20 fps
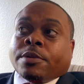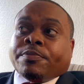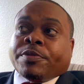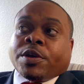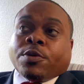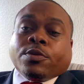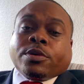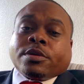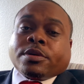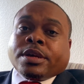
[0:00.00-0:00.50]
They
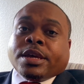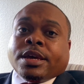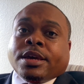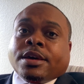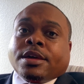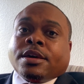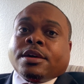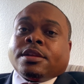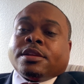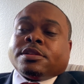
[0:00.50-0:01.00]
went
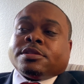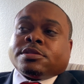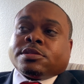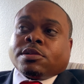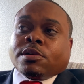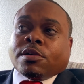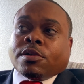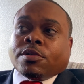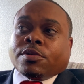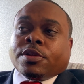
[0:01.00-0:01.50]
ahead and
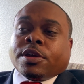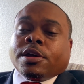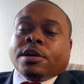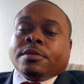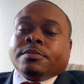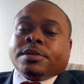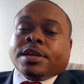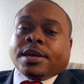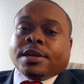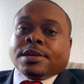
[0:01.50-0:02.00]
they
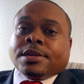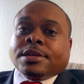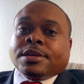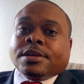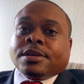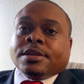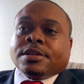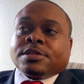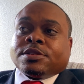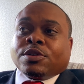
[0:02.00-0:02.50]
updated
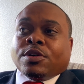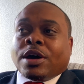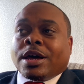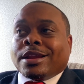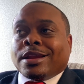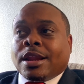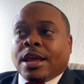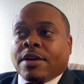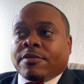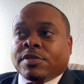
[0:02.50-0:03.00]
it, so I
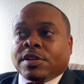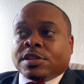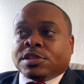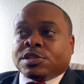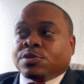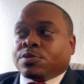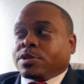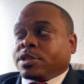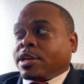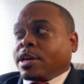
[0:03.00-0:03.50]
didn't have an
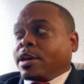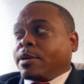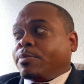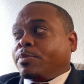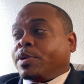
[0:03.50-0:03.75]
issue with that.